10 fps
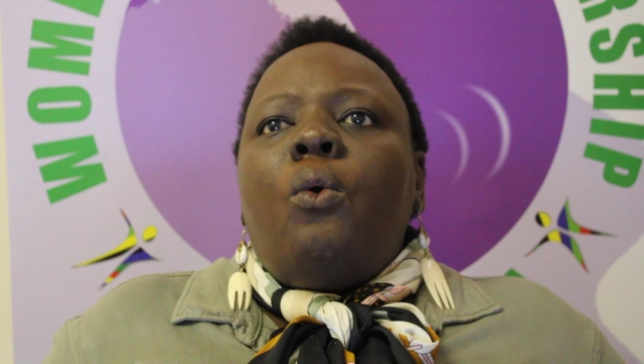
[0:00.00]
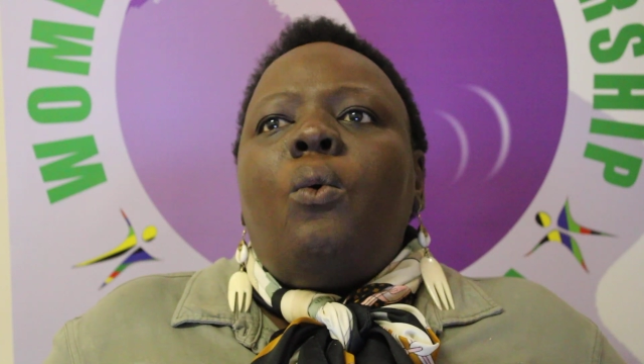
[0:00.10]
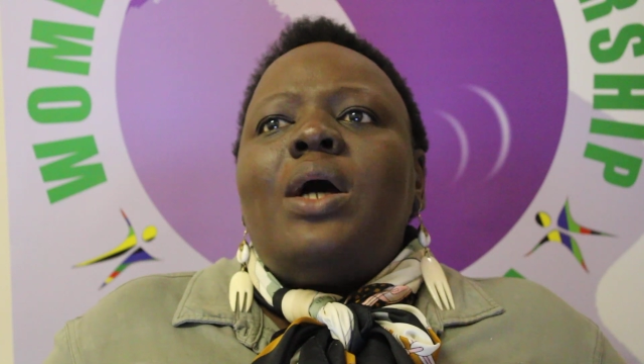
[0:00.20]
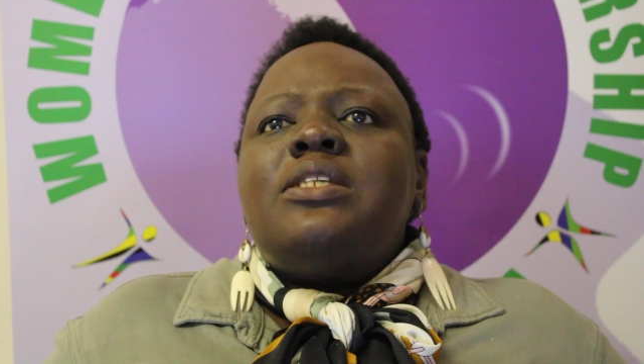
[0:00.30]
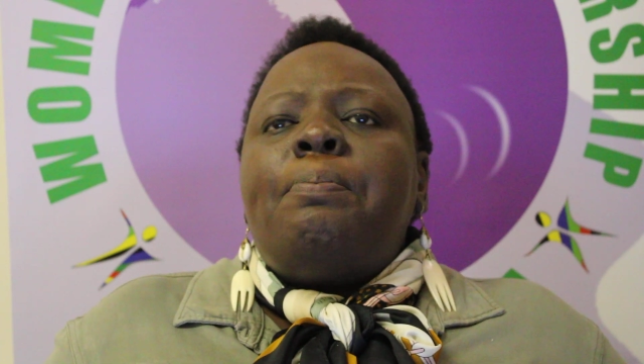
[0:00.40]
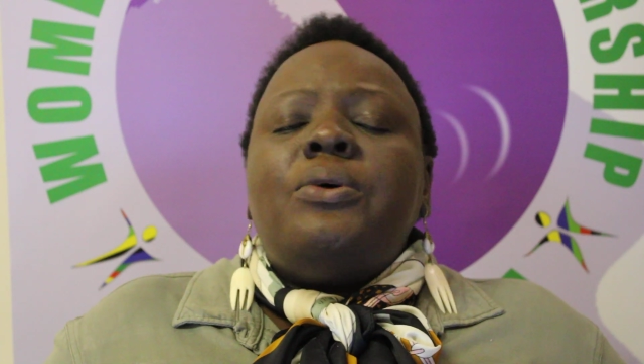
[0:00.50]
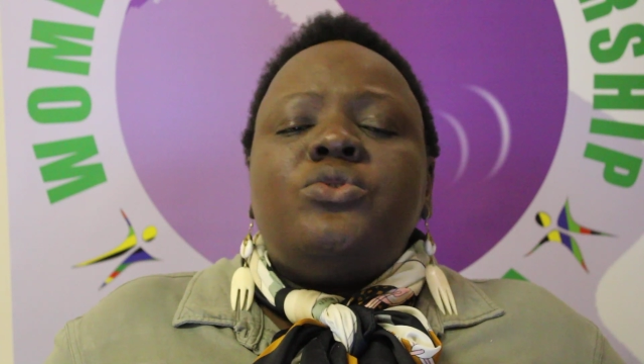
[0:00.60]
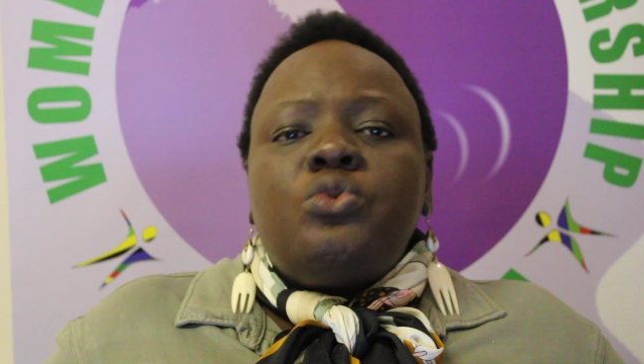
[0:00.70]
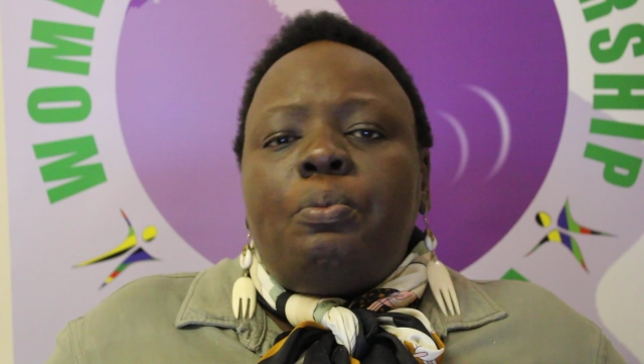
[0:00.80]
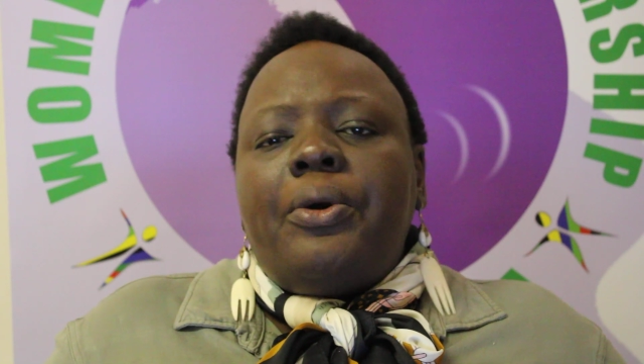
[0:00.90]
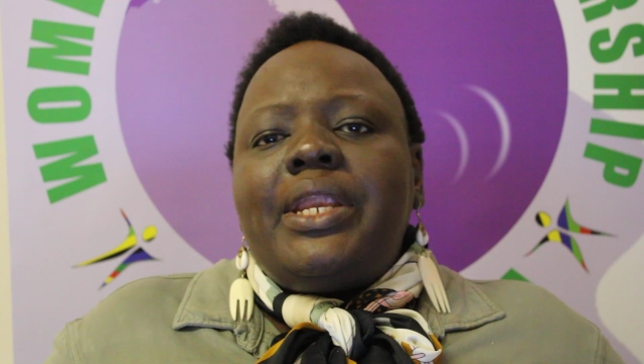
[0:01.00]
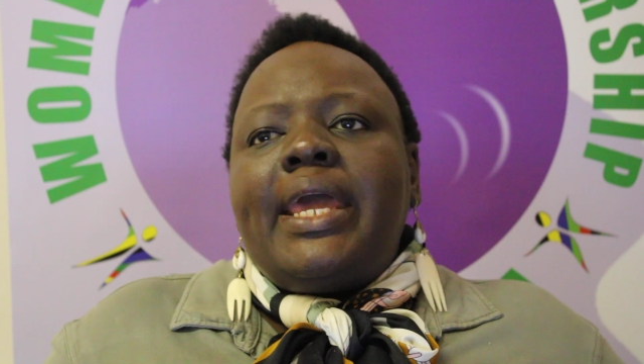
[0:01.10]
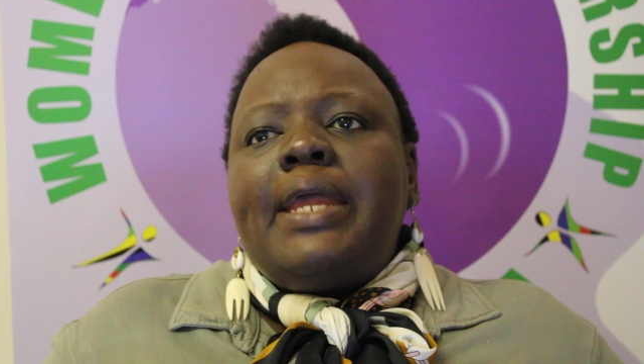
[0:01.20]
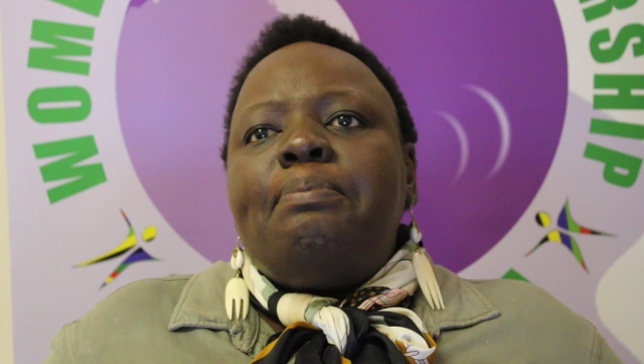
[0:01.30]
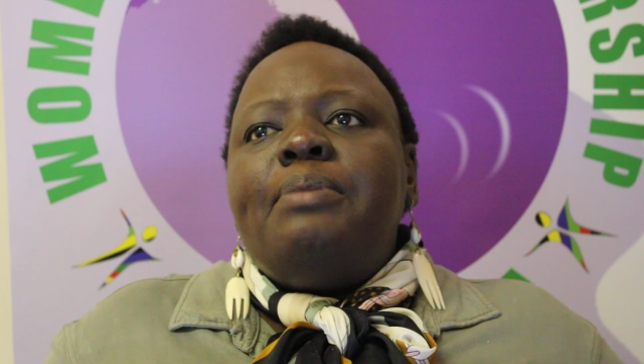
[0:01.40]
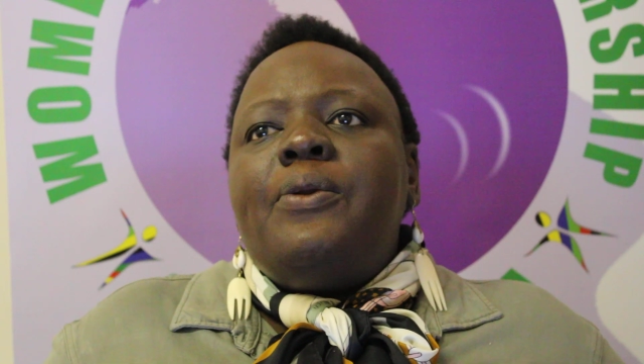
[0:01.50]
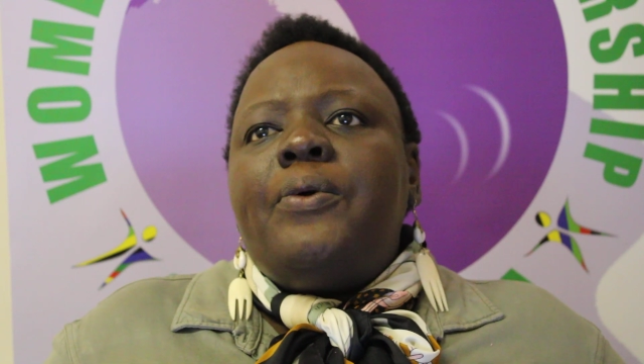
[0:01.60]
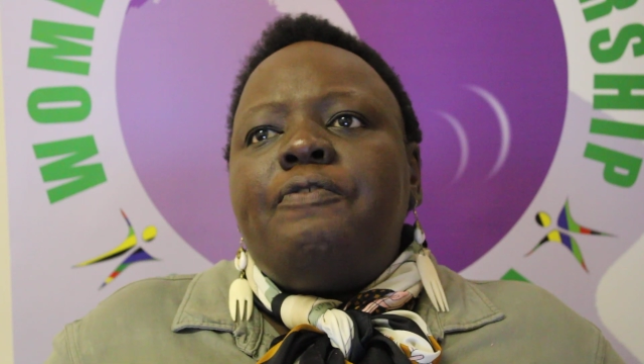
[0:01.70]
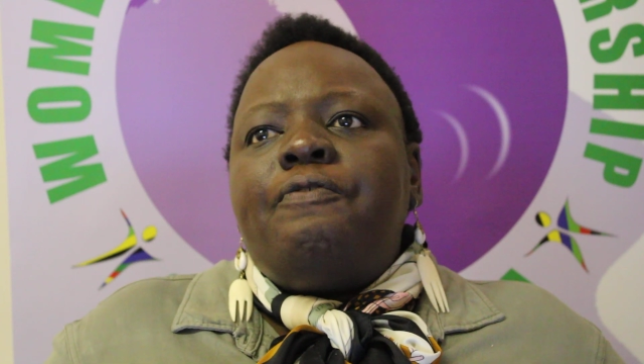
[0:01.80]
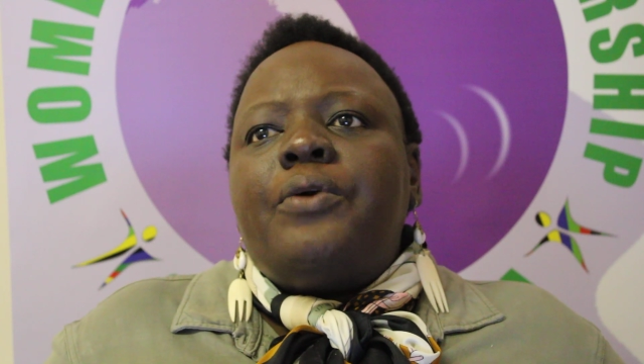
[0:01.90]
was about 2.8
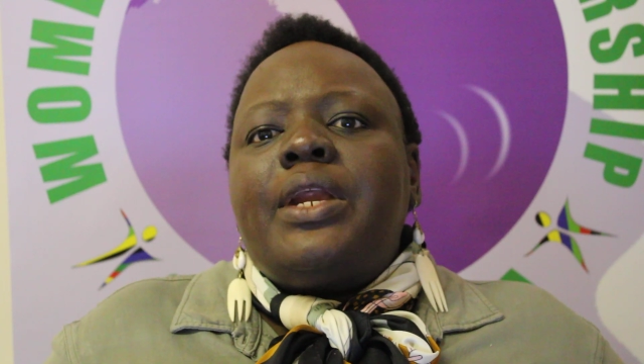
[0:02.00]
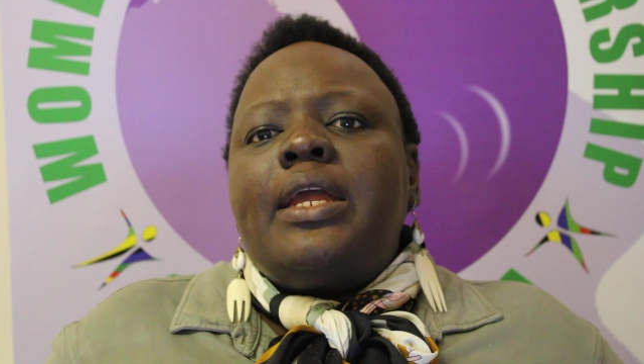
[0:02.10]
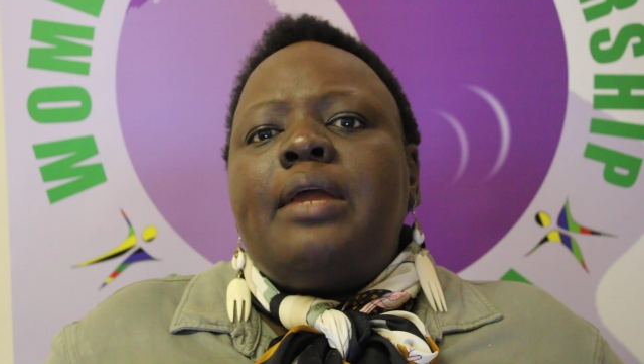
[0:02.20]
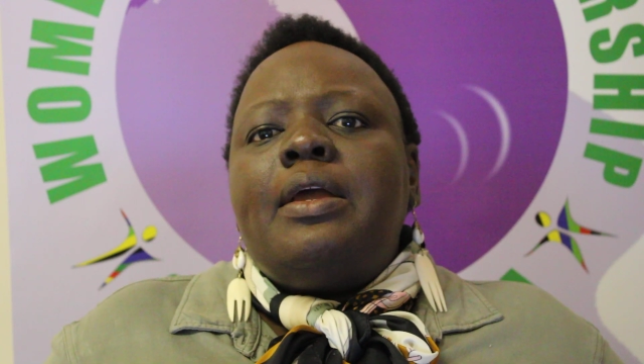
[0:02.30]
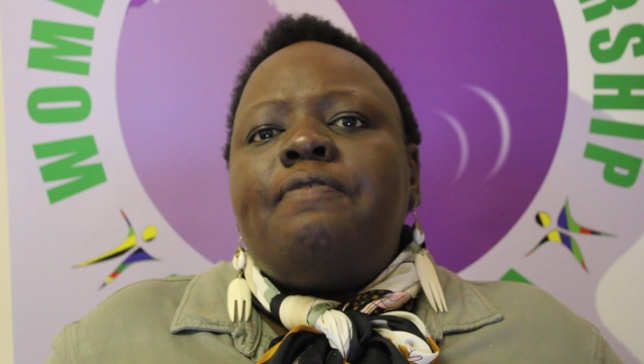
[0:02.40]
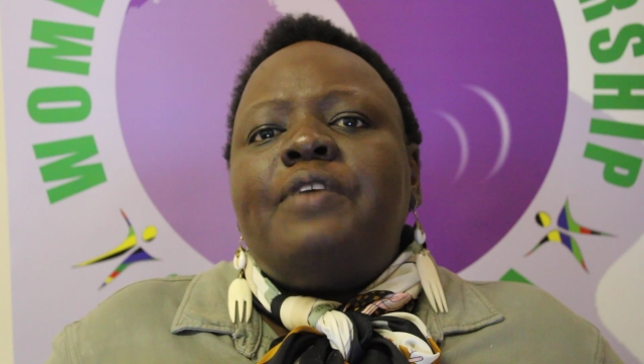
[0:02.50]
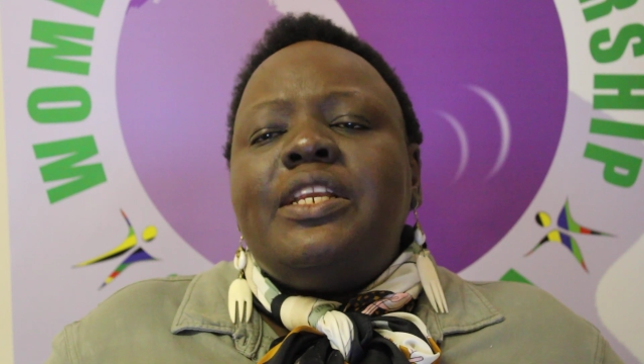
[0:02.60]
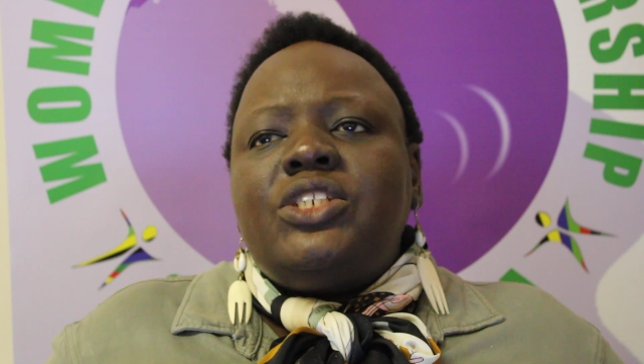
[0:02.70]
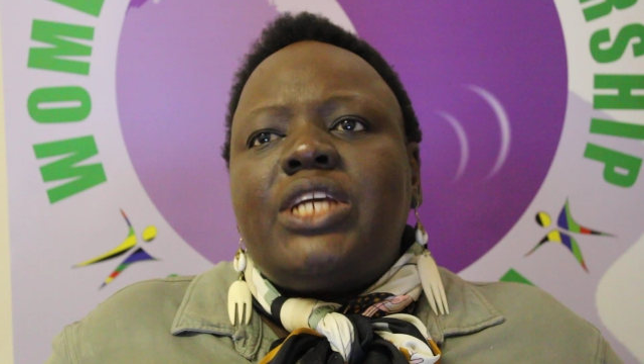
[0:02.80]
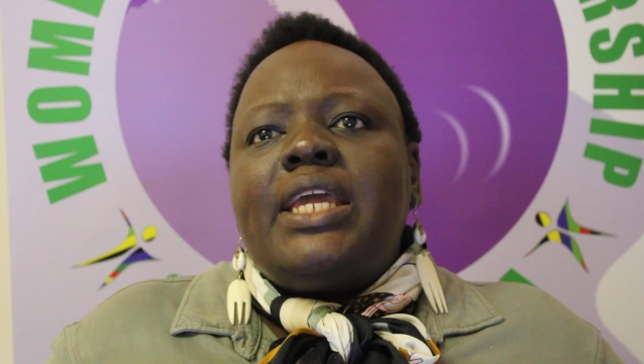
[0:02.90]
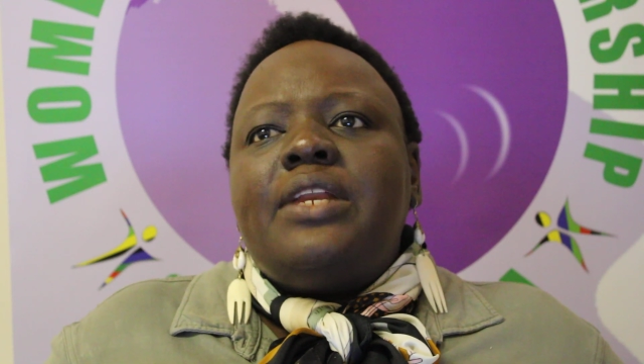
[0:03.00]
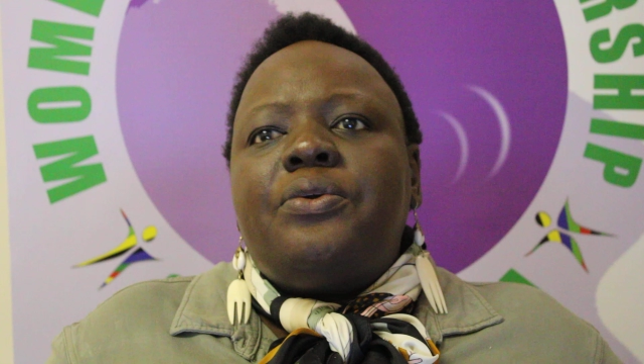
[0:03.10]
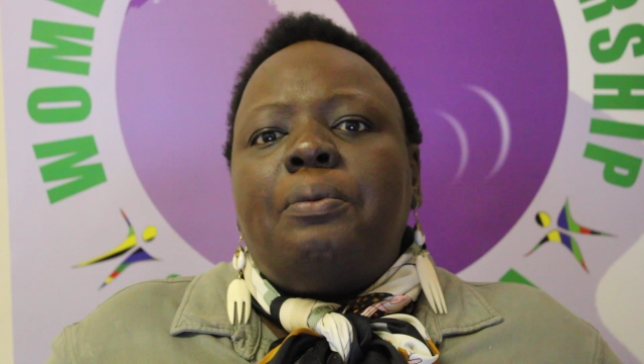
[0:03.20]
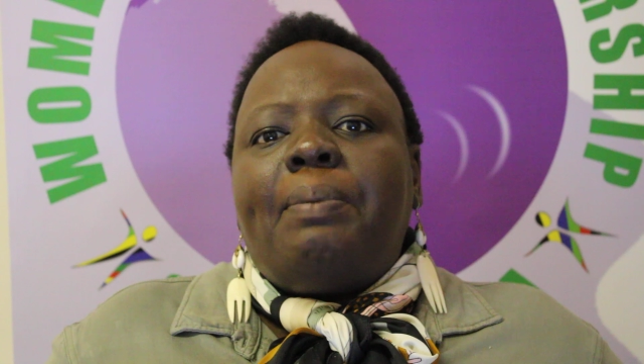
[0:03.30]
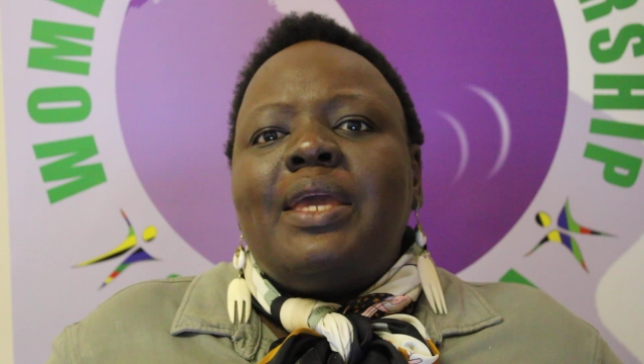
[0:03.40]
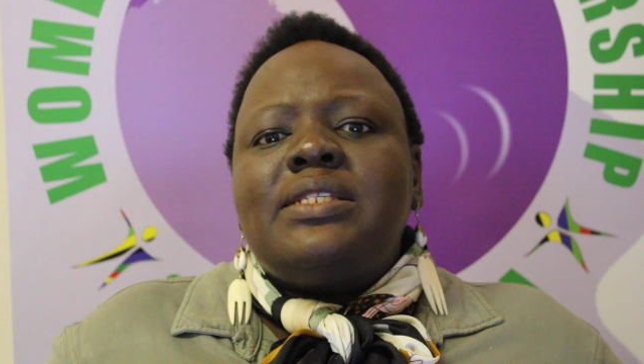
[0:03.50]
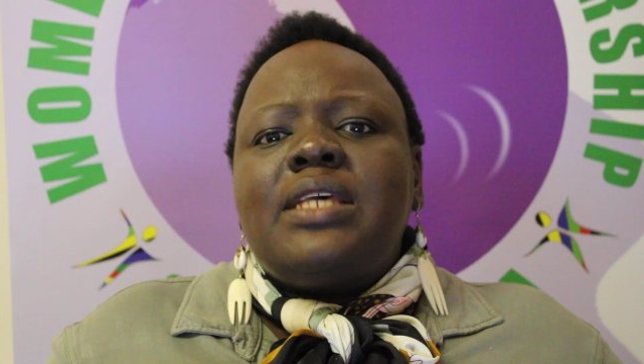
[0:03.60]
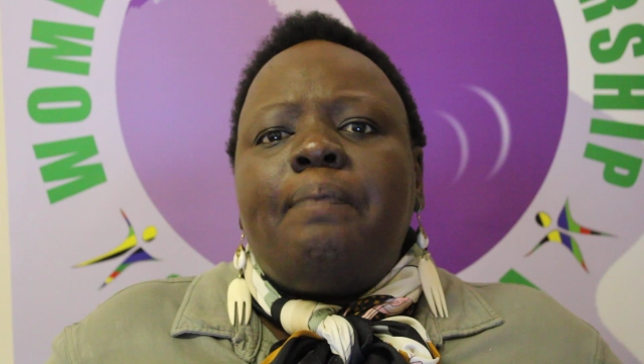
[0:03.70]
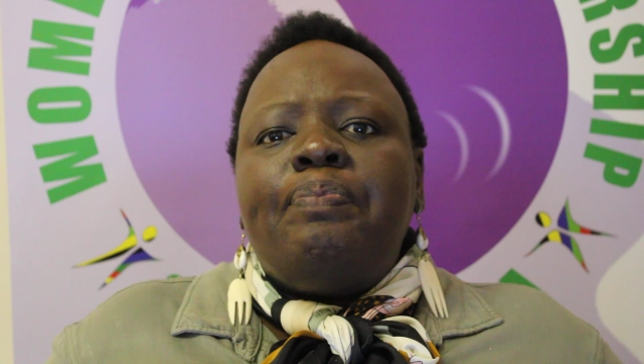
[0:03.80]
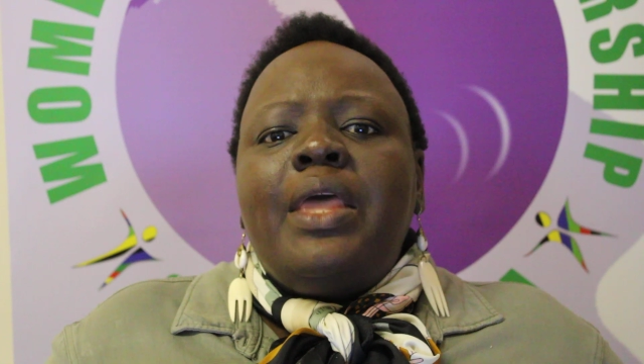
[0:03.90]
million for a furniture
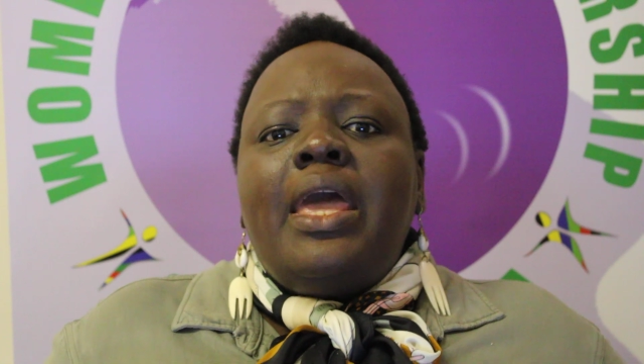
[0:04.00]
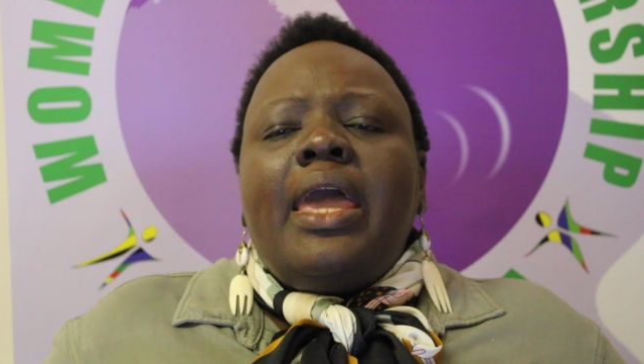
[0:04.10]
incubator.